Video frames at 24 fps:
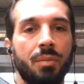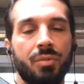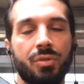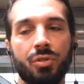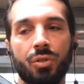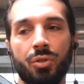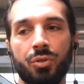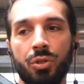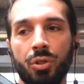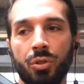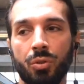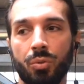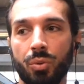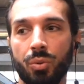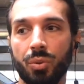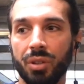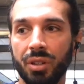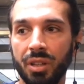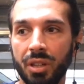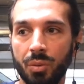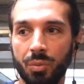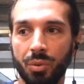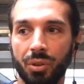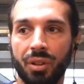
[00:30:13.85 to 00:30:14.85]
So you
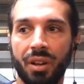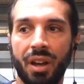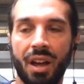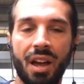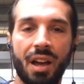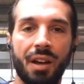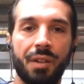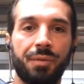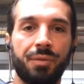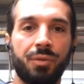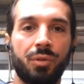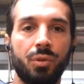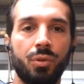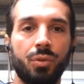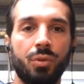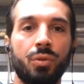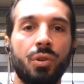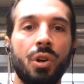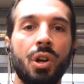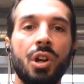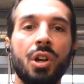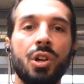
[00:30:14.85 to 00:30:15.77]
really will have to